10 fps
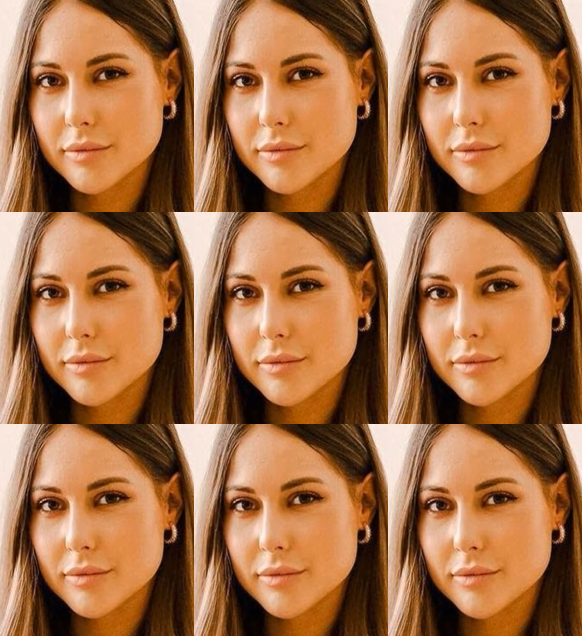
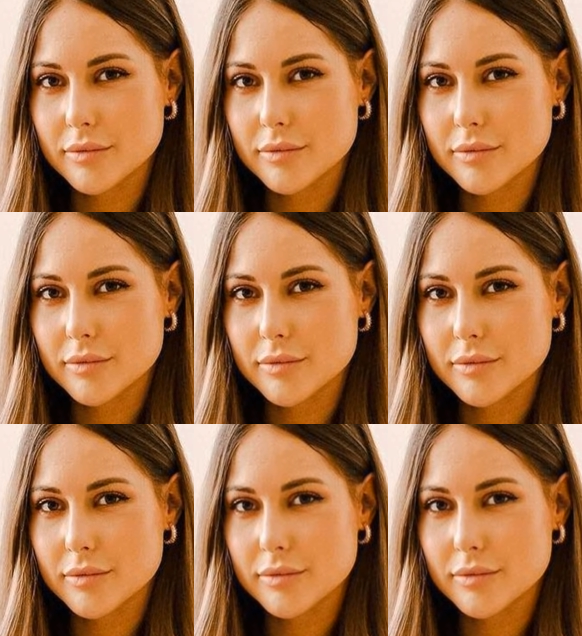
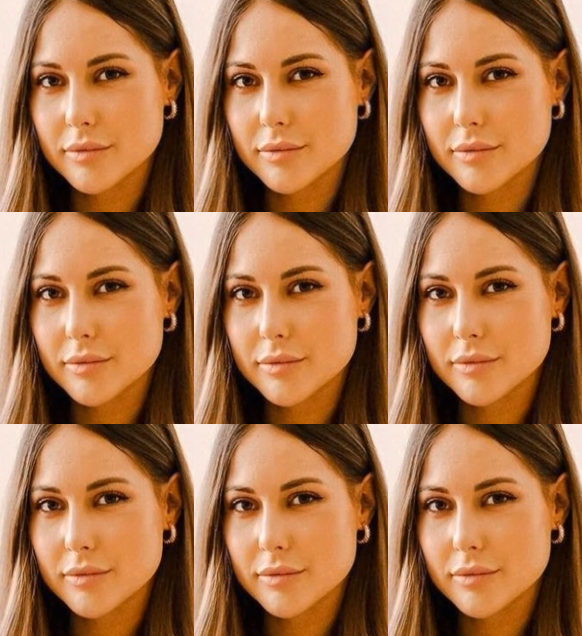
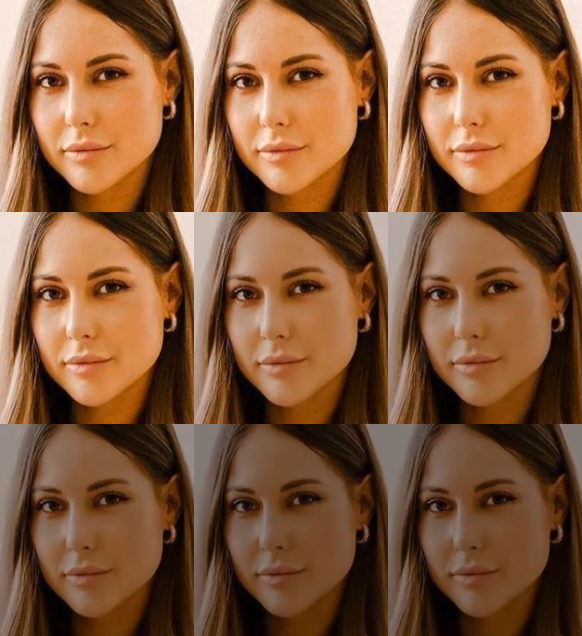(silence)